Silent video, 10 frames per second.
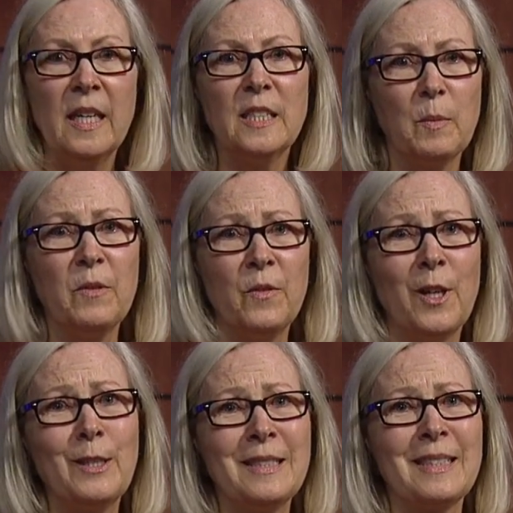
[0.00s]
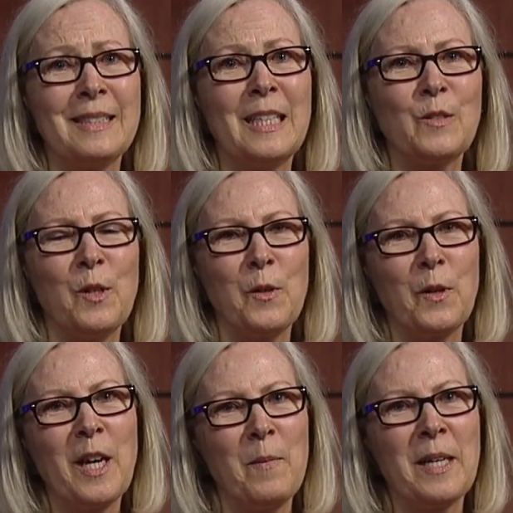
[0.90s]
It's been very successful, and
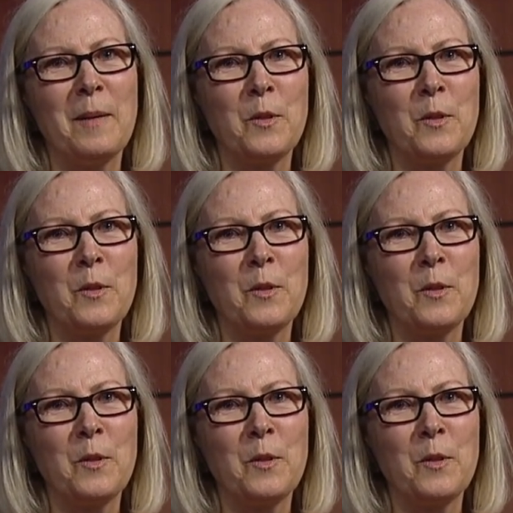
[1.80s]
we're coming up